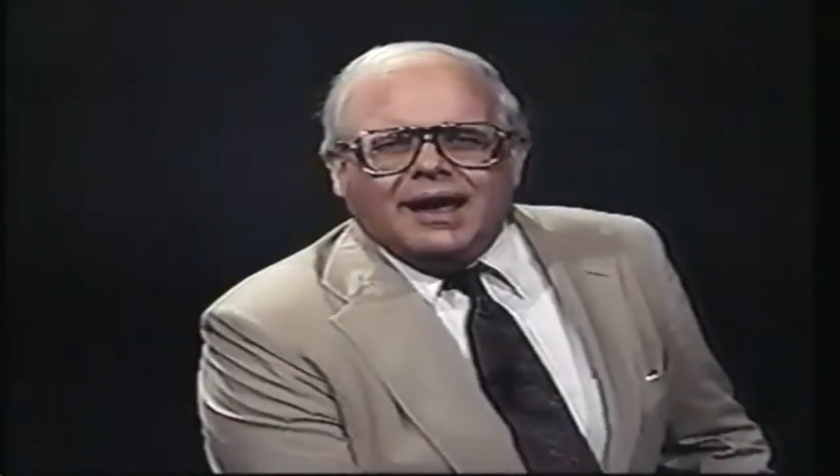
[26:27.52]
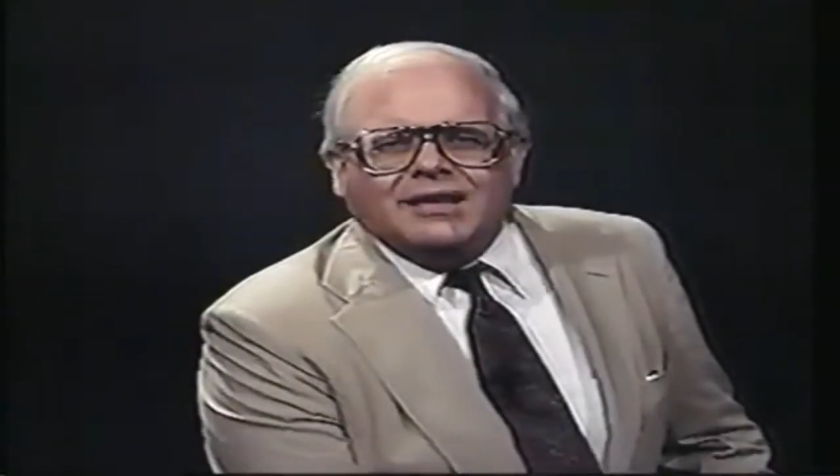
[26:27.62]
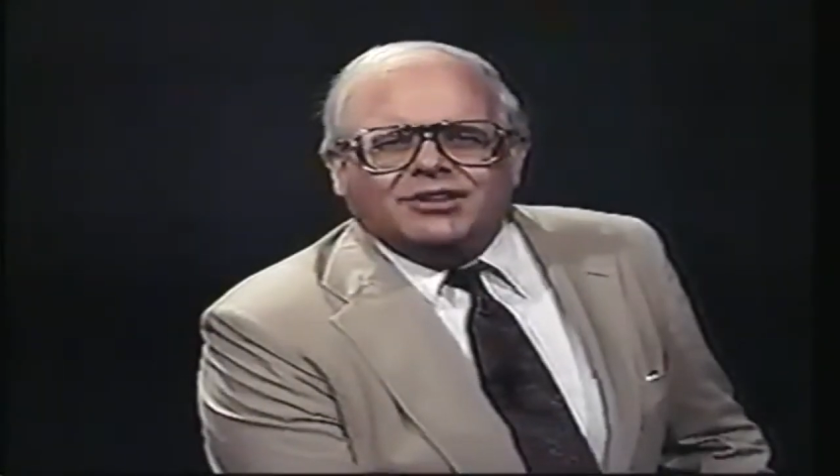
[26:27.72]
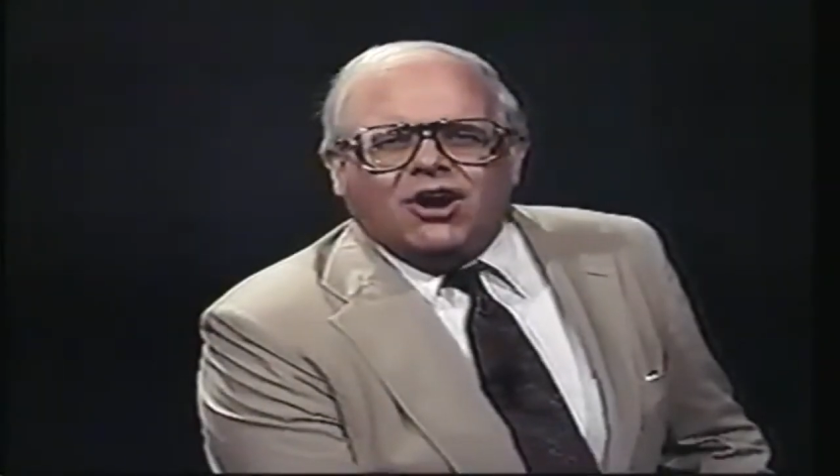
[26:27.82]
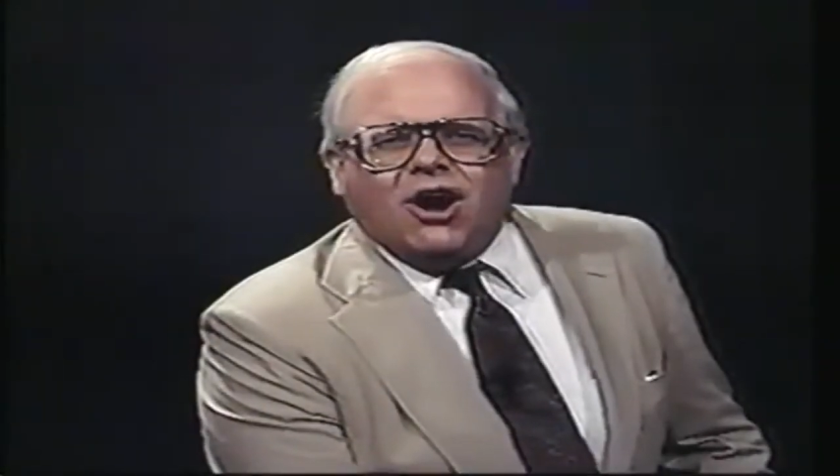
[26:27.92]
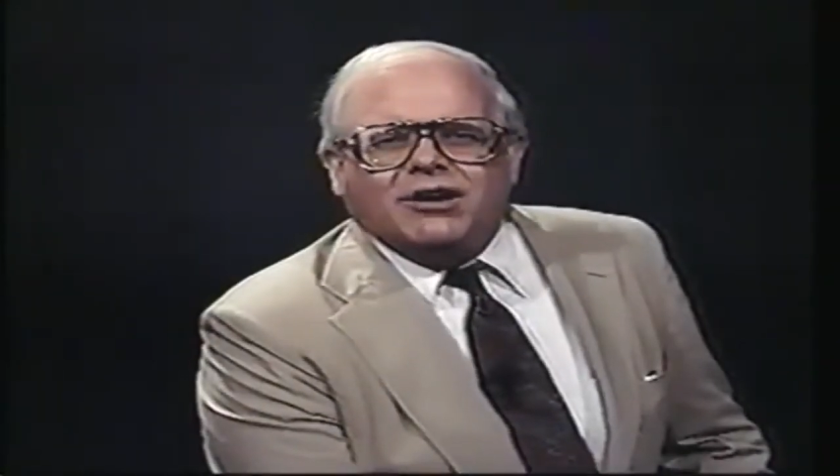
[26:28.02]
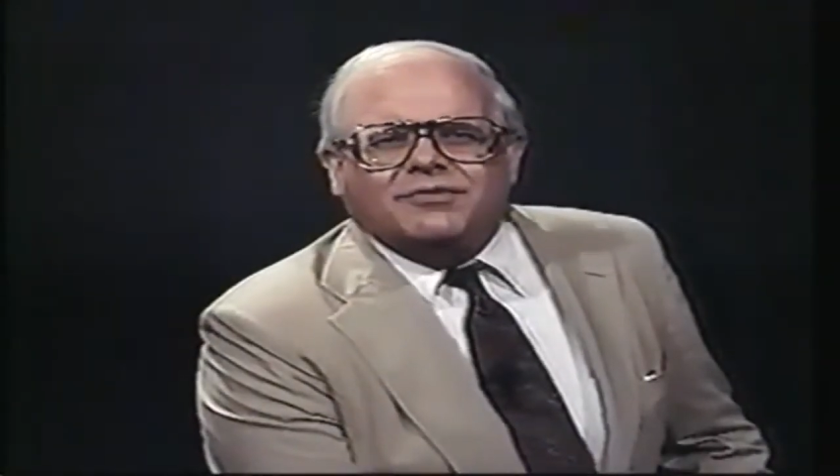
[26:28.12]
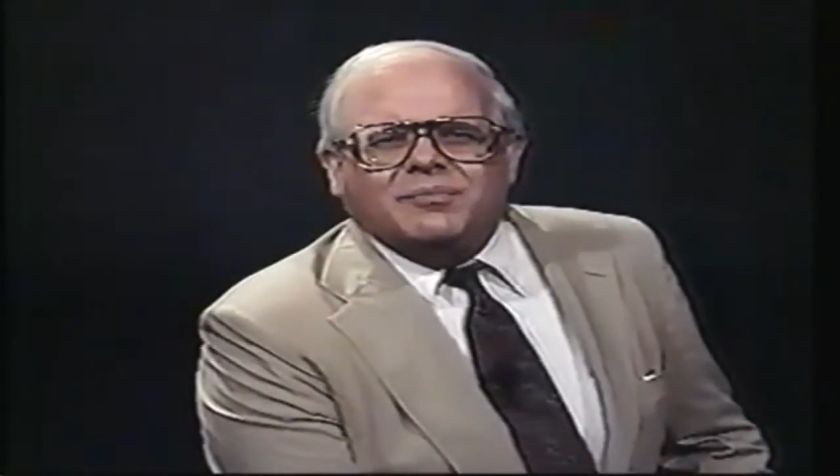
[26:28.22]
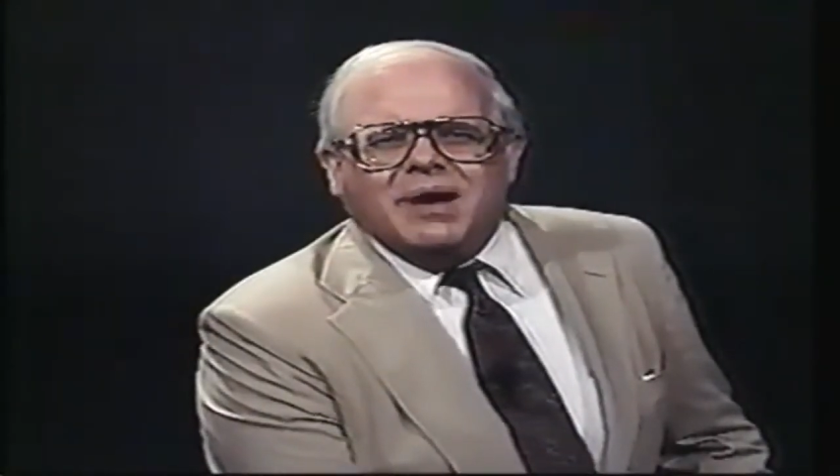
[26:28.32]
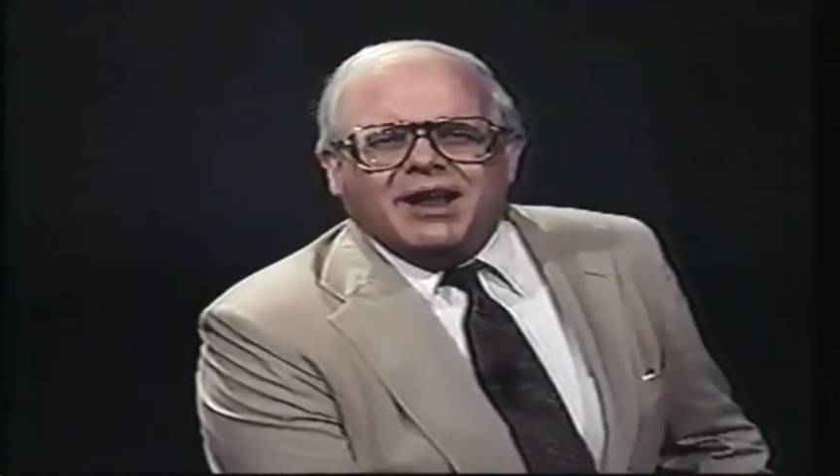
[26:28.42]
At the heart
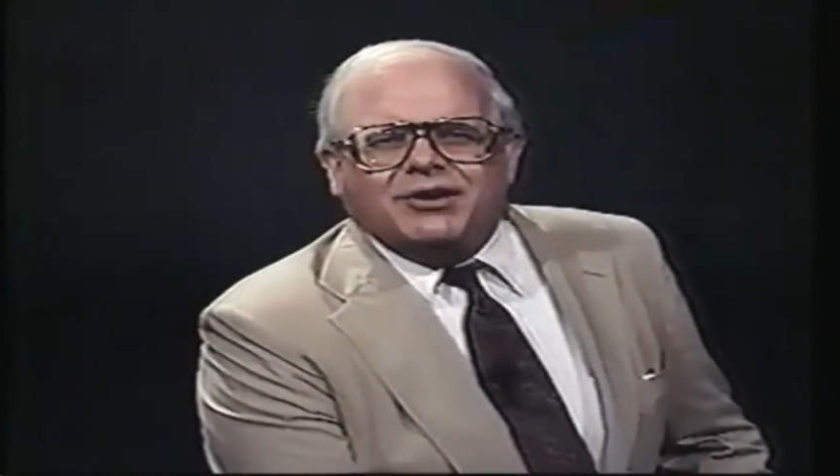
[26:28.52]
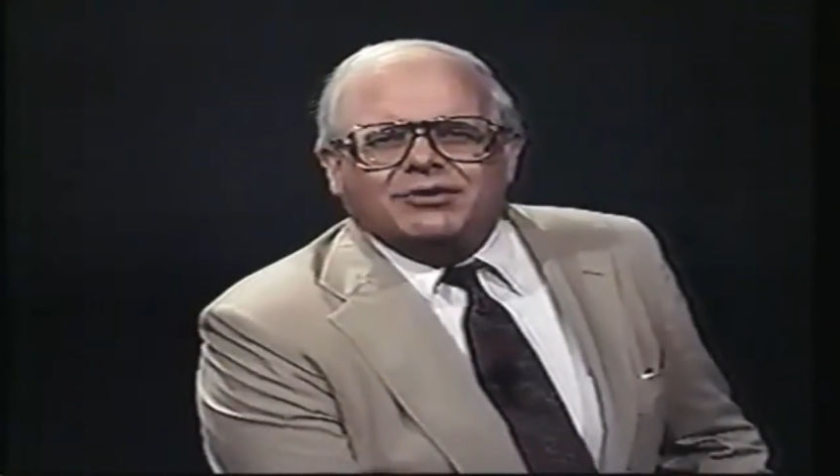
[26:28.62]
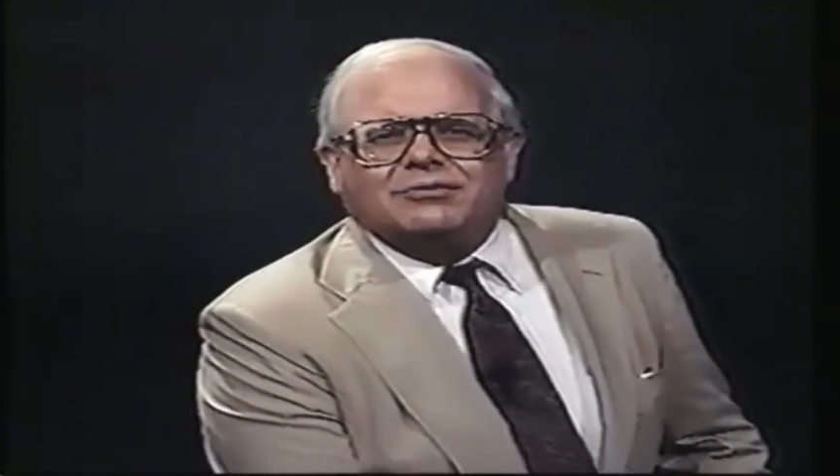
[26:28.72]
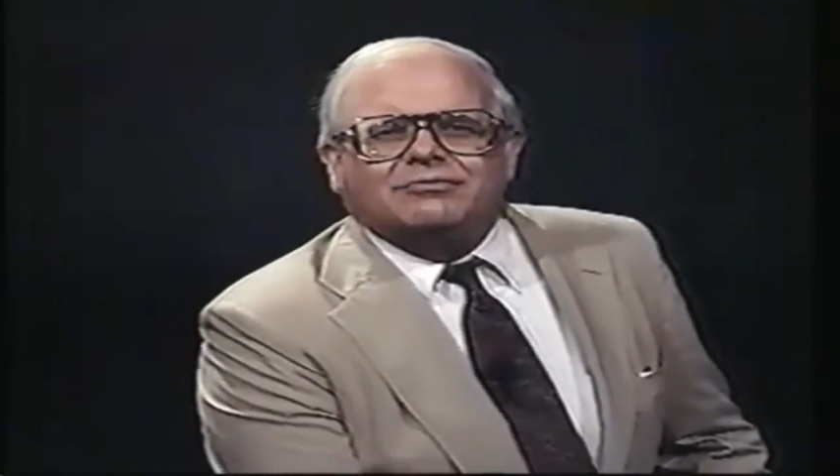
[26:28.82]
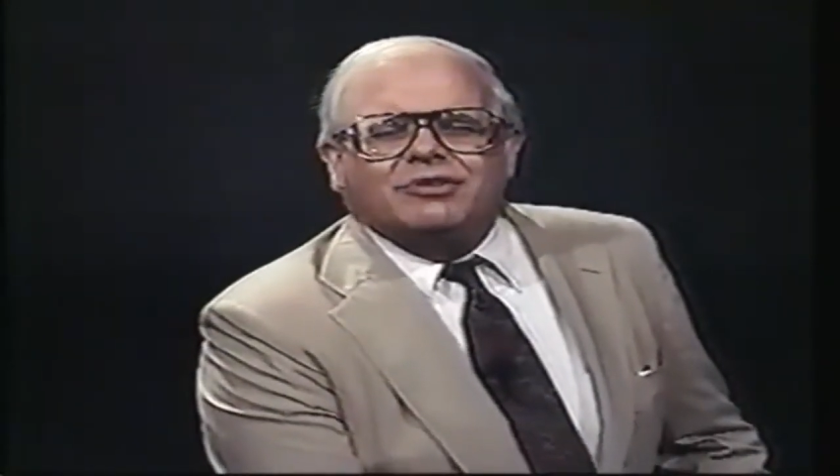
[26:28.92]
of the matter